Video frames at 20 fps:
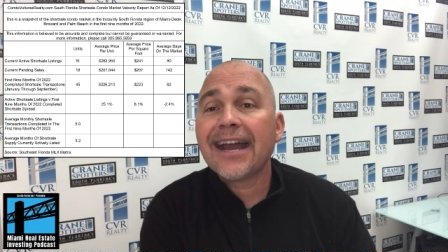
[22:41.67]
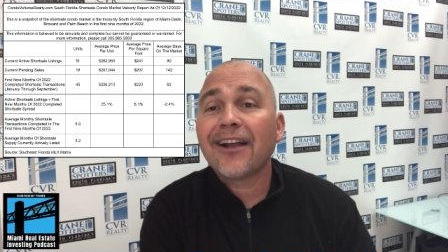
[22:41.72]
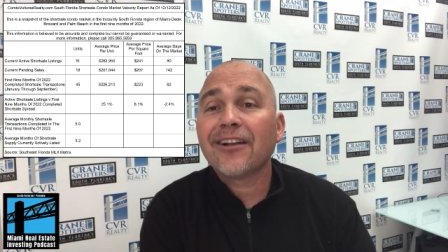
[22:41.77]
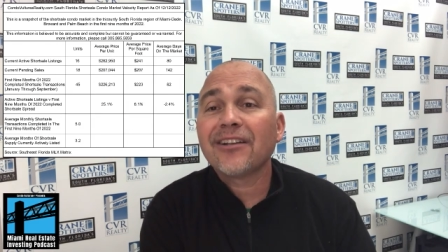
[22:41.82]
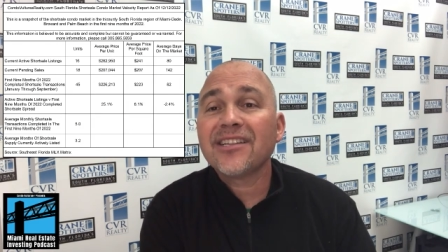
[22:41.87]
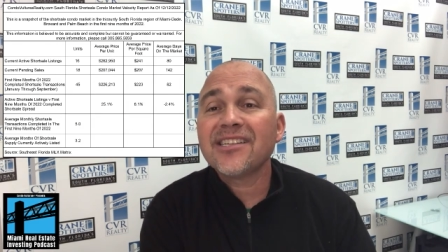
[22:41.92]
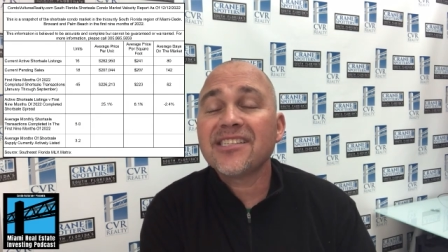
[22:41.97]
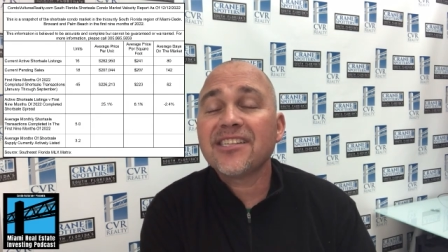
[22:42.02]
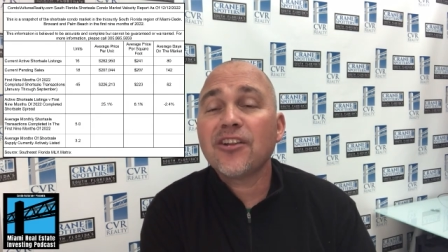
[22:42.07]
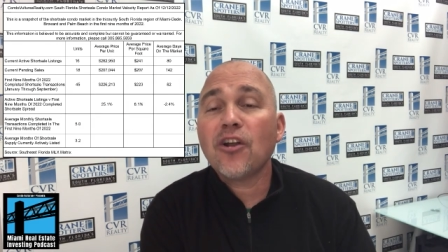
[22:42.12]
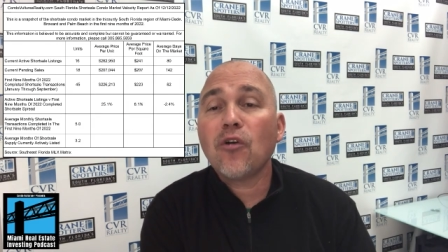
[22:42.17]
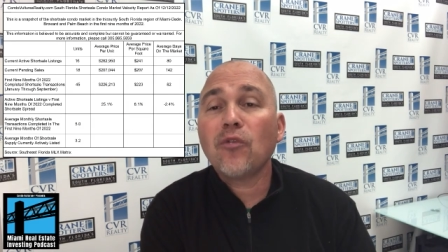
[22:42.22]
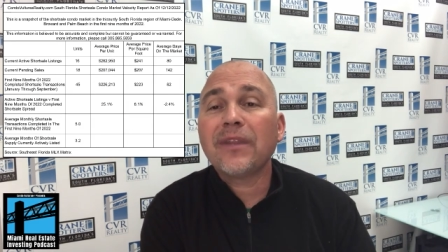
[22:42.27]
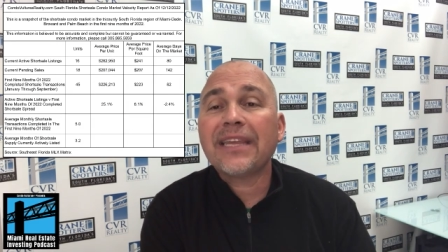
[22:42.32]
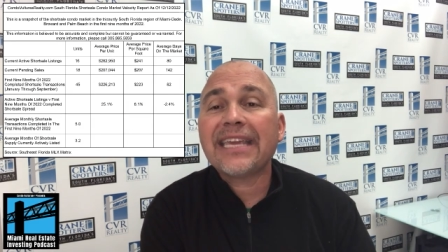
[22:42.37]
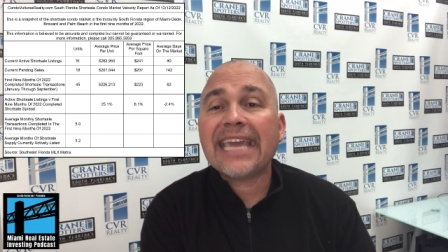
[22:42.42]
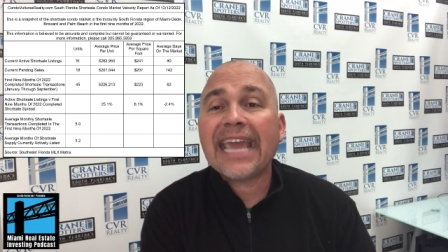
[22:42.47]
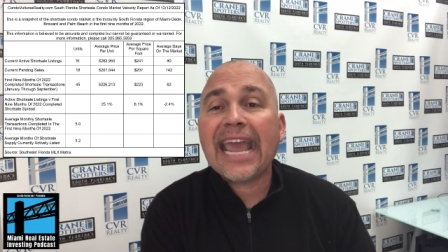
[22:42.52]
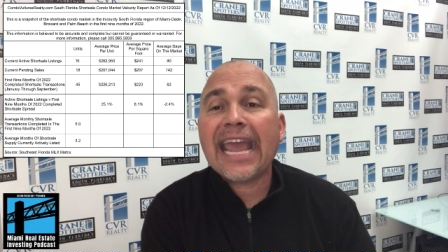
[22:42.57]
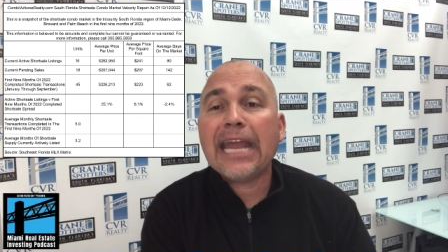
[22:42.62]
are listed
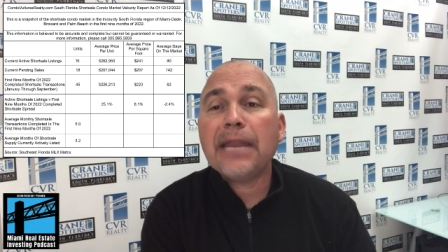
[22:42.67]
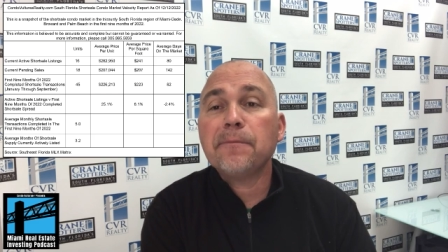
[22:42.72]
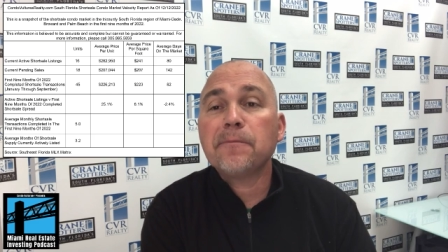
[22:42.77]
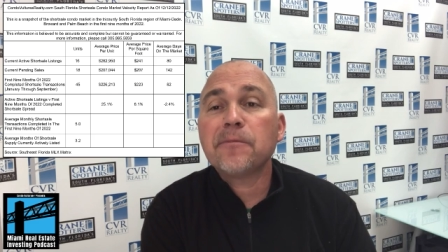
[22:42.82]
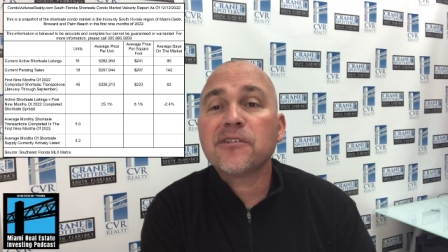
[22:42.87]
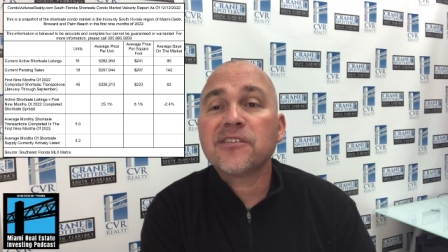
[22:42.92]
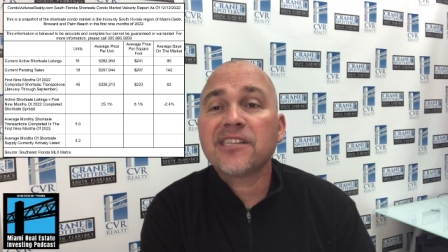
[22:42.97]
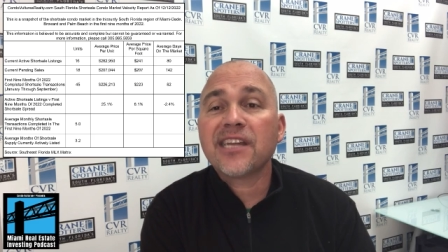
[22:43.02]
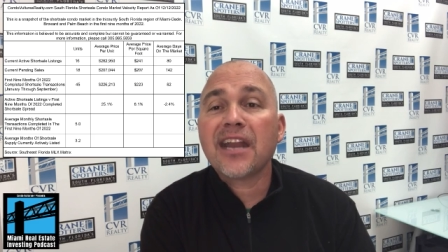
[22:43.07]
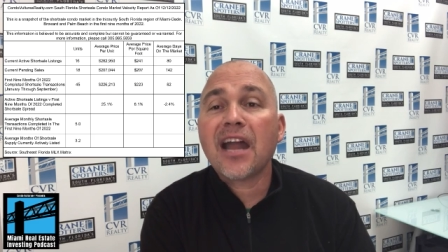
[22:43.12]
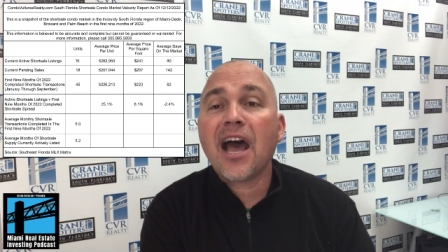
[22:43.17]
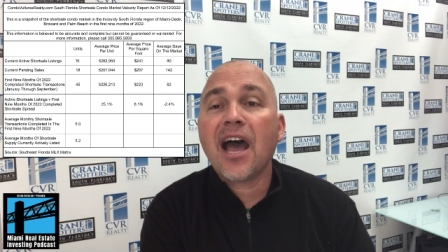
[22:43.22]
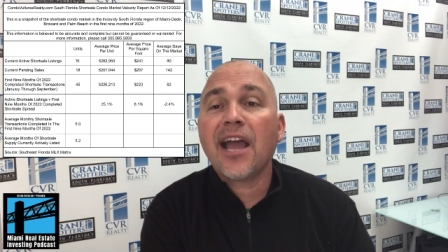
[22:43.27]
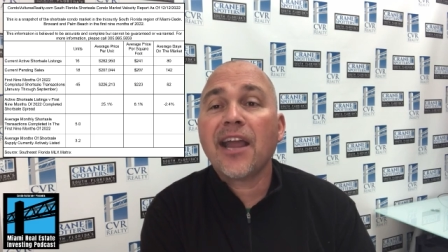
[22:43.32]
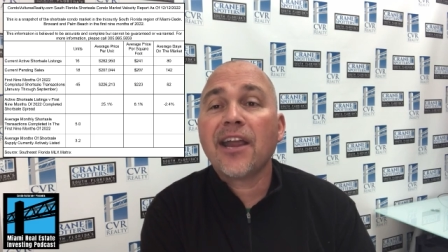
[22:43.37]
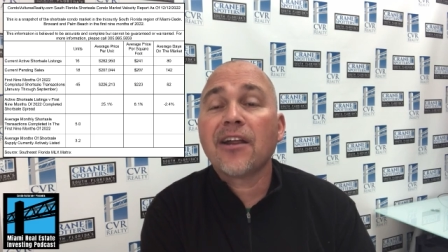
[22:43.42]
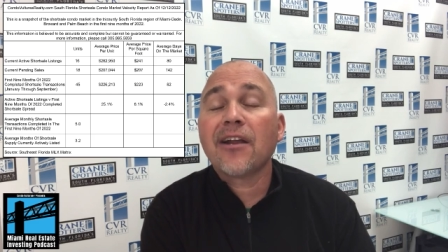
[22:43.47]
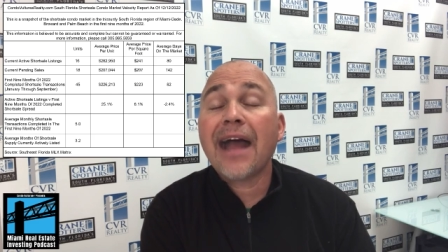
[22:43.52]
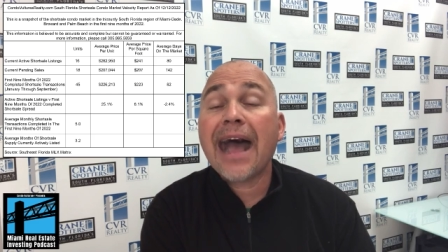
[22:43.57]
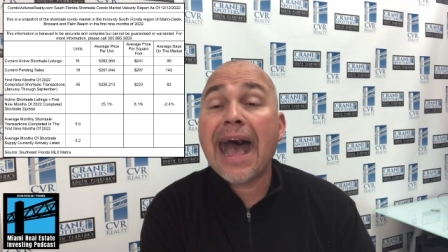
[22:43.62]
only 8%
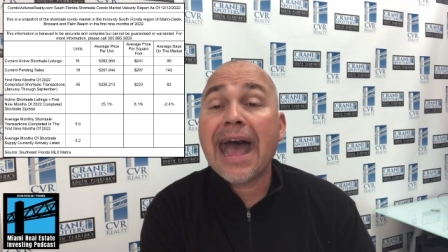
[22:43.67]
higher